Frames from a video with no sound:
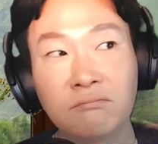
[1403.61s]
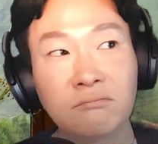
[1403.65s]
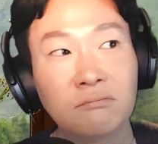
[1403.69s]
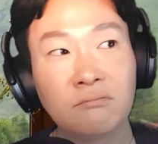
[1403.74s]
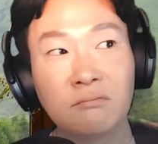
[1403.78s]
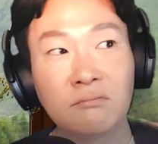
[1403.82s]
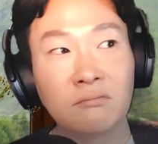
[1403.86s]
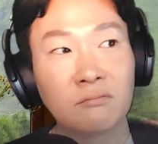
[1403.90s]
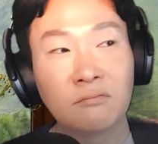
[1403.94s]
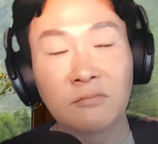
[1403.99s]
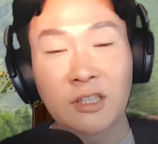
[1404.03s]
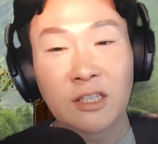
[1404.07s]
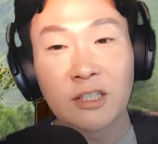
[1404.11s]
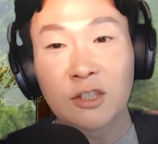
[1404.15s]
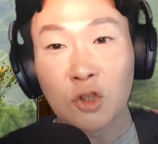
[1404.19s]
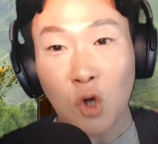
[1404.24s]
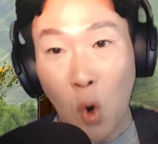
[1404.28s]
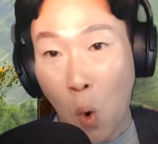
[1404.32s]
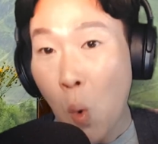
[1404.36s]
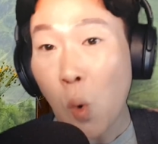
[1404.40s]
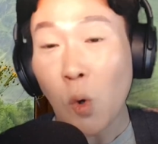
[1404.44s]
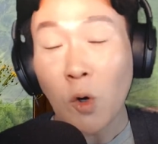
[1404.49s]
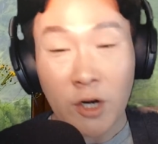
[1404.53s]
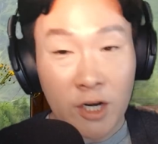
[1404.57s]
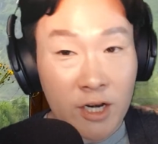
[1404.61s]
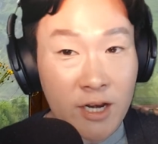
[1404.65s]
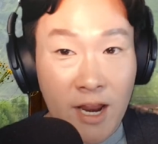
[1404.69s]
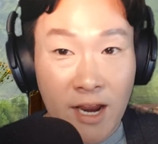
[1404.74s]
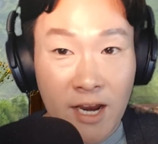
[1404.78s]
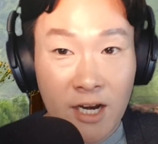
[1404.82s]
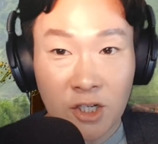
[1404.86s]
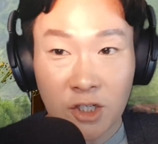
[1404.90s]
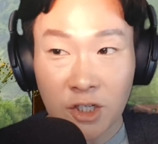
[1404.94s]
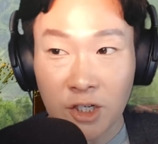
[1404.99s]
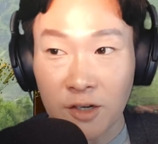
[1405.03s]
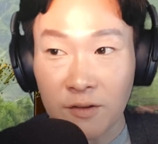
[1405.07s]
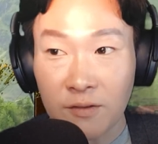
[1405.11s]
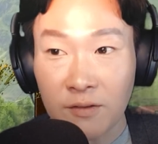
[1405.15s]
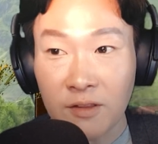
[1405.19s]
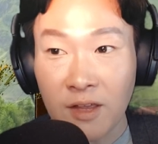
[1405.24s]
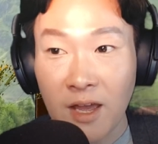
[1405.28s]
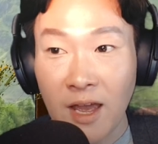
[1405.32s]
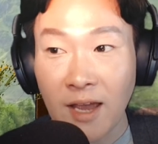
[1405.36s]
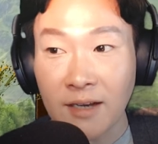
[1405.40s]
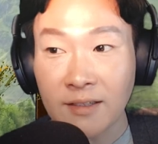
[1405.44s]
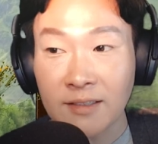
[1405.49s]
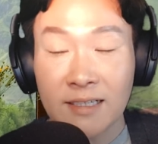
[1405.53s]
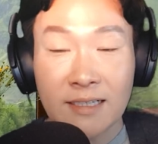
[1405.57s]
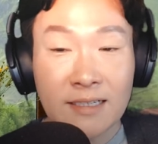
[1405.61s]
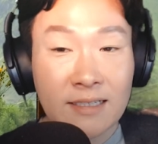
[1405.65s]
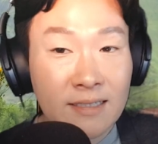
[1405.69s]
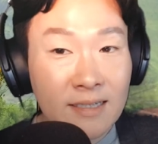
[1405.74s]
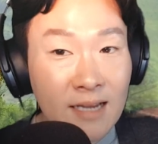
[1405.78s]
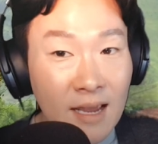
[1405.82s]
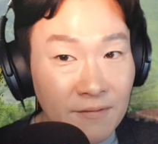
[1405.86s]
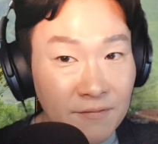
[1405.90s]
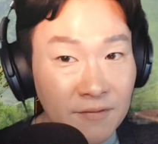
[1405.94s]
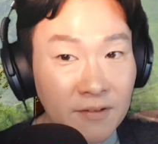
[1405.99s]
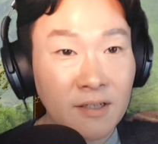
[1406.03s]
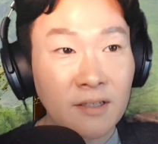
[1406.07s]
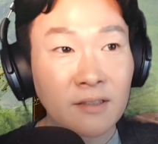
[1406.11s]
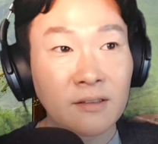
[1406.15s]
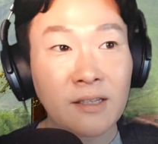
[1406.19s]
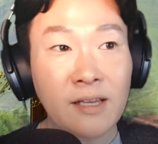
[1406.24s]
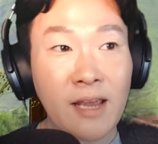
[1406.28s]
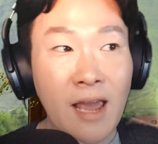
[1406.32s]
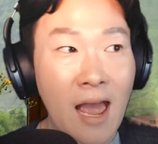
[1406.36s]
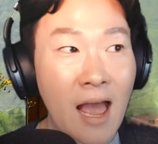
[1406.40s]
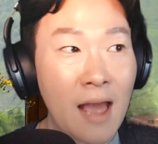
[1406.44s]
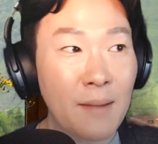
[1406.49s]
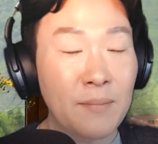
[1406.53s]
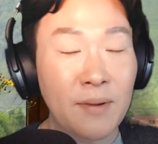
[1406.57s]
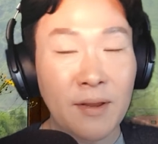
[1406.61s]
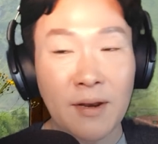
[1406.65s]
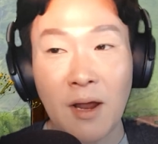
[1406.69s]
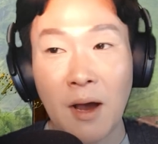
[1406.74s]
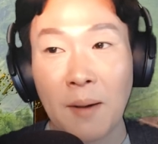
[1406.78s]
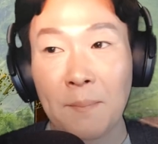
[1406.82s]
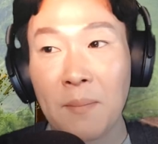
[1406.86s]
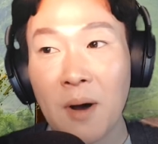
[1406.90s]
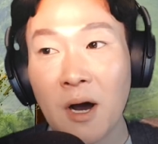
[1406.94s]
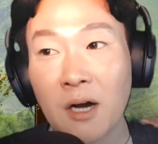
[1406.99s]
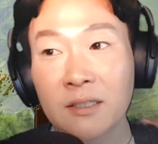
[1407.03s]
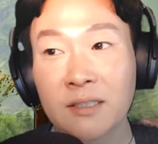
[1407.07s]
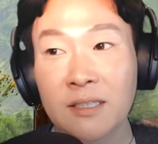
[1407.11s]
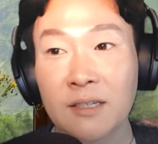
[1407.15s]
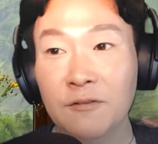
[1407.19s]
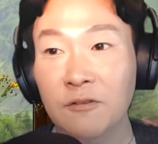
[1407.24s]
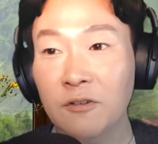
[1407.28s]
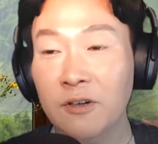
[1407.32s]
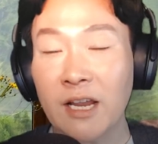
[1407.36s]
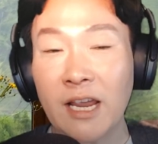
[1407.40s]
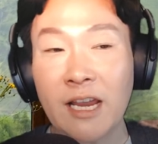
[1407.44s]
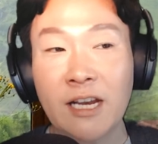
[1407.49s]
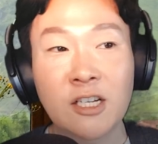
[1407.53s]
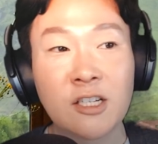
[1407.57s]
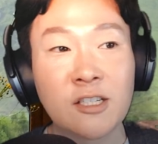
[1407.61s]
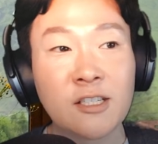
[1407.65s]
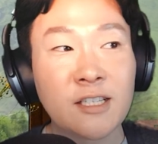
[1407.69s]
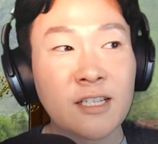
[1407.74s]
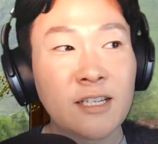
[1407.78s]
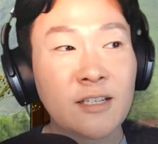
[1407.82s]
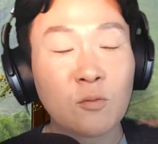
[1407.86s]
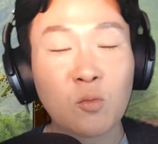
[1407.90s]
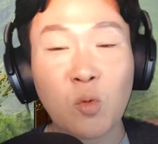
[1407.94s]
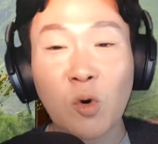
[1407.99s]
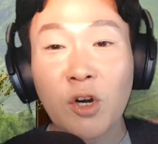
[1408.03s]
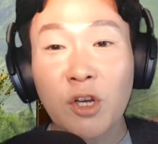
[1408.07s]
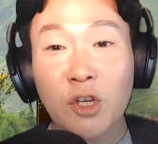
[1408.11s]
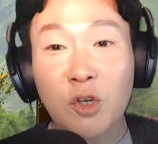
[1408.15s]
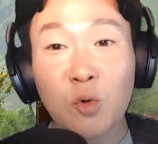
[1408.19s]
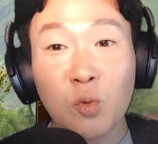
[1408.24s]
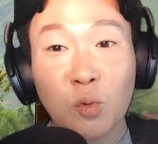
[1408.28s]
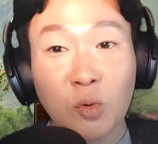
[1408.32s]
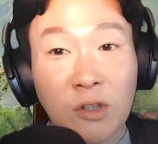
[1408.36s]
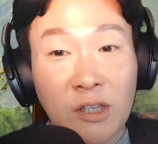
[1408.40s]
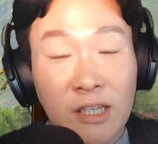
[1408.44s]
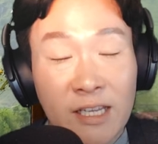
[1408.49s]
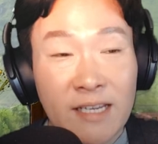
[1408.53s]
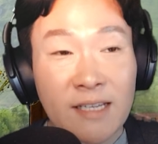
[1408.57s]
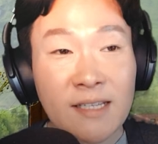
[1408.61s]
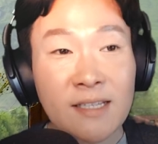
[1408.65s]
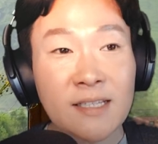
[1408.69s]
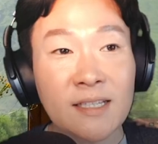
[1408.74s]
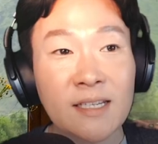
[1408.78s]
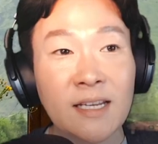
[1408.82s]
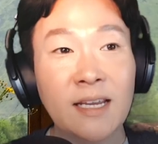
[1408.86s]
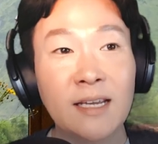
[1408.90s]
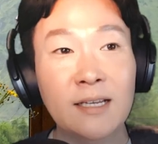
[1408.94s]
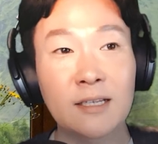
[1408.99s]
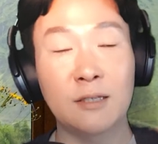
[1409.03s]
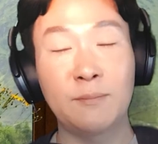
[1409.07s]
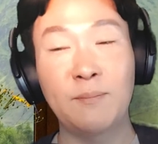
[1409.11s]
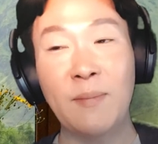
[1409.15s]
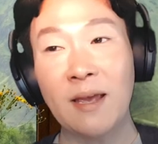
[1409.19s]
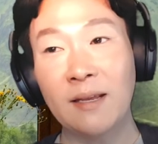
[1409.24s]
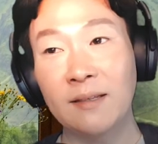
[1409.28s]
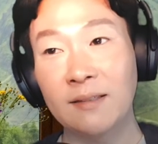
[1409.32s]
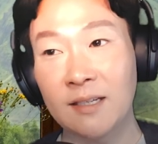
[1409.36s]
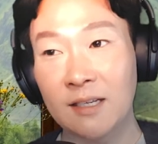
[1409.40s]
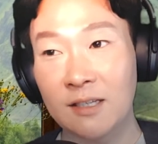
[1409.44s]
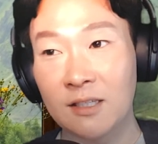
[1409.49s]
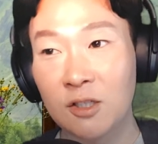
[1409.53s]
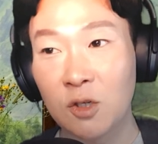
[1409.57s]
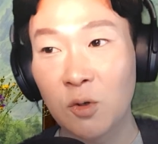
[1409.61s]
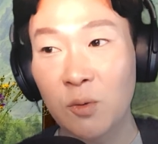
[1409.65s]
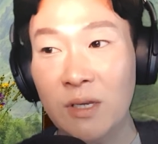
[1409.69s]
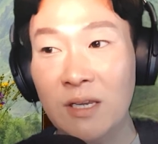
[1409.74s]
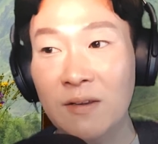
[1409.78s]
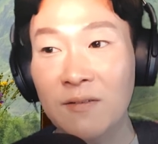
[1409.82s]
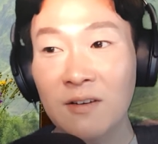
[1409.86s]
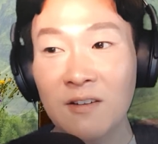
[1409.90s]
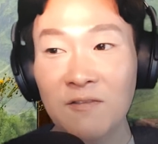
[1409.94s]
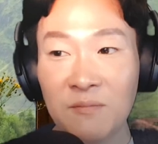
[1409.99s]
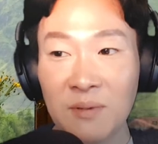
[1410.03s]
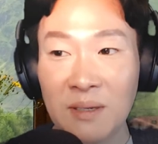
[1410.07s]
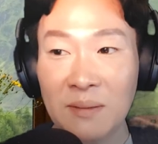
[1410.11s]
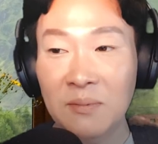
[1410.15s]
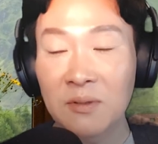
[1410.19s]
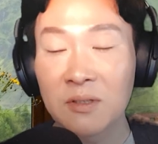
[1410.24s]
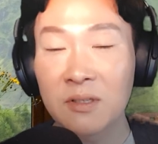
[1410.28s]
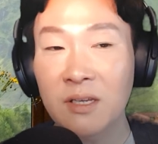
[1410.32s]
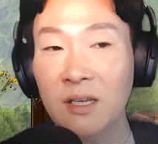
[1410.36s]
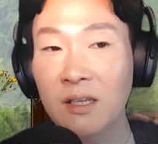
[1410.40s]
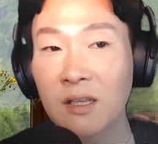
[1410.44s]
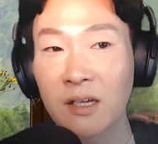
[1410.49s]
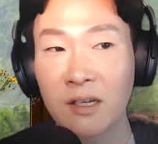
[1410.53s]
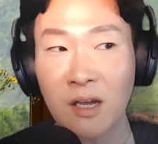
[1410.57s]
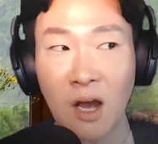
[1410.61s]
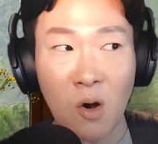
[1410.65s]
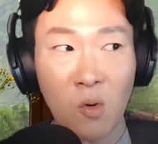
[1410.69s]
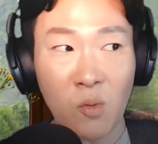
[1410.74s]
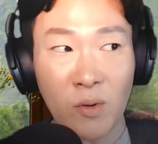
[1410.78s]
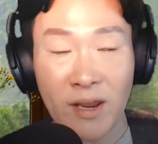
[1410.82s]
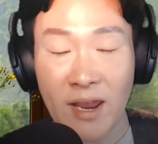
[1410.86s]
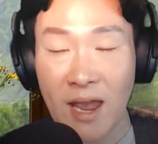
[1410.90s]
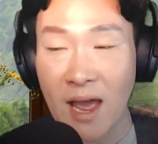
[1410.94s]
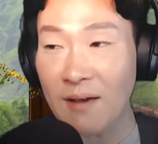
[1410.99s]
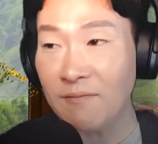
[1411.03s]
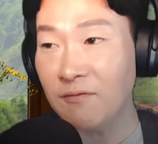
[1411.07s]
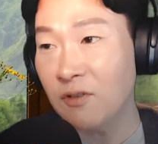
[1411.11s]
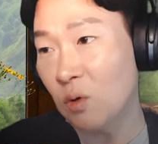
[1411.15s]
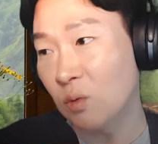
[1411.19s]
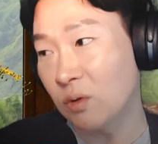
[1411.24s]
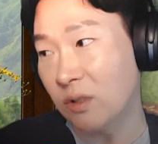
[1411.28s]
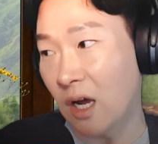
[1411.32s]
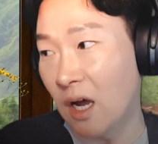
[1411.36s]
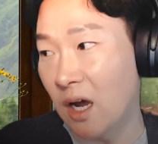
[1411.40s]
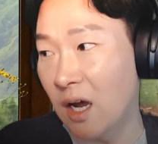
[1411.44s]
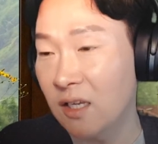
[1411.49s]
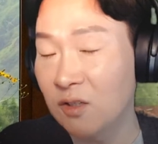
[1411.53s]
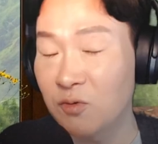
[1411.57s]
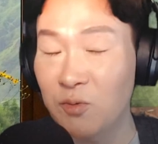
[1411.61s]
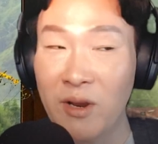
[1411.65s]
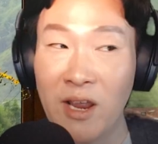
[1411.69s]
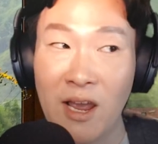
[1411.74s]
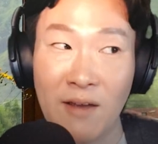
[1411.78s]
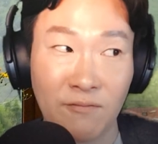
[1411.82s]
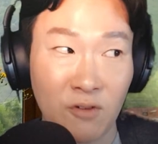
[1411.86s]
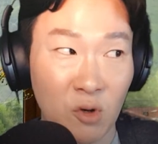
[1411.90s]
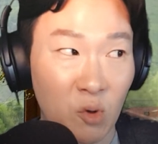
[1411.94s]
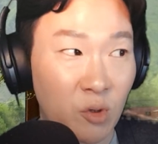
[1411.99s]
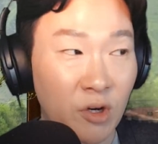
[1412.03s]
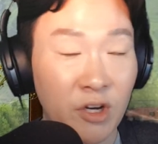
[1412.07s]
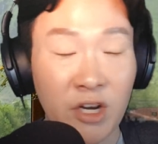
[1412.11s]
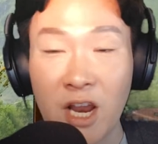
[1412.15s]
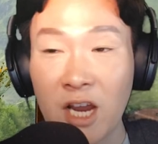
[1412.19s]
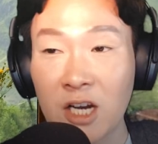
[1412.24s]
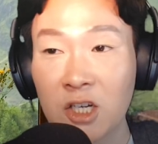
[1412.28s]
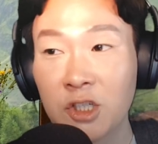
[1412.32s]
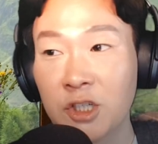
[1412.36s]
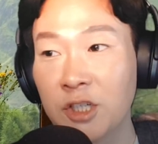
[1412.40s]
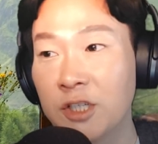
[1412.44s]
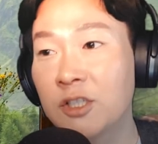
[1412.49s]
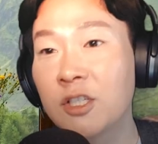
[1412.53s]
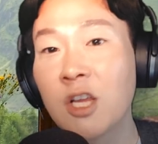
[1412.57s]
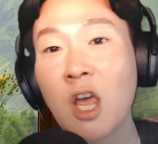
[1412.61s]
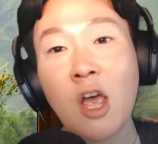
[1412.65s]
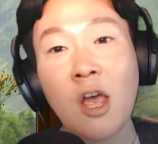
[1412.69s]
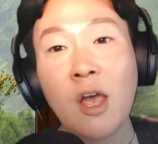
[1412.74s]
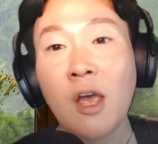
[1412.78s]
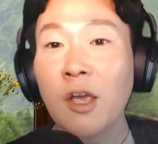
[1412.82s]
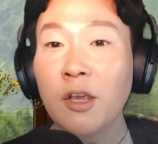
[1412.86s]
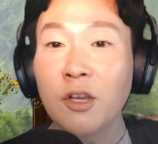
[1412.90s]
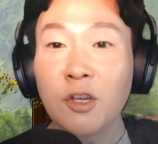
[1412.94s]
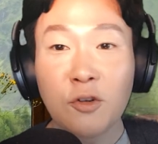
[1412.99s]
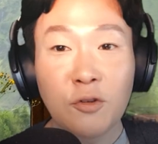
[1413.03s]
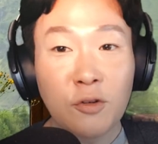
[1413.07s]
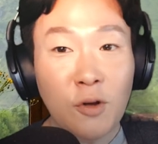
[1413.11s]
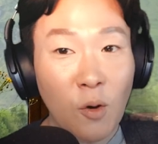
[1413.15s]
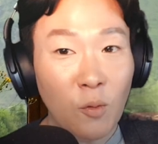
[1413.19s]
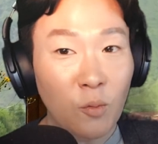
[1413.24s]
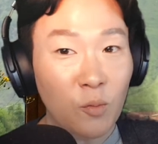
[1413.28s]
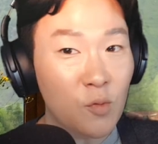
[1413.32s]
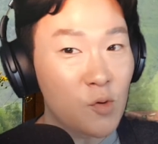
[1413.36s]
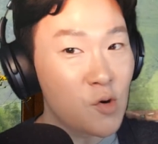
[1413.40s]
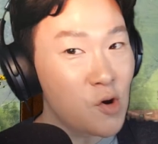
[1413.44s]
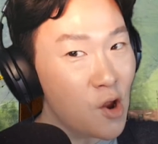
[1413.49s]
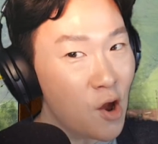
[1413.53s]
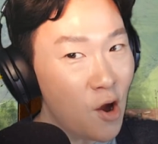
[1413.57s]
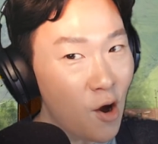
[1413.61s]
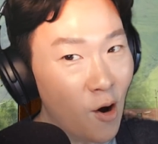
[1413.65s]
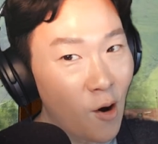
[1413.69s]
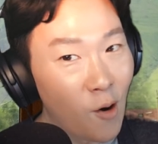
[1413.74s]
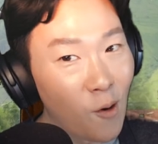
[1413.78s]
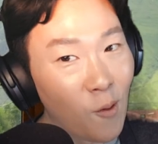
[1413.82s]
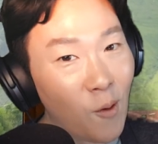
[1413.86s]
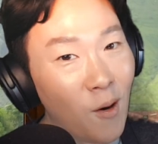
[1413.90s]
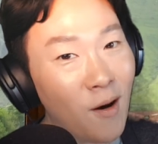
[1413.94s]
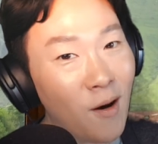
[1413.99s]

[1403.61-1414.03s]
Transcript: this coordination that can definitely happen among different agencies where you least expect it. So even if people say like, oh, we have no ties, we have no connections, you don't know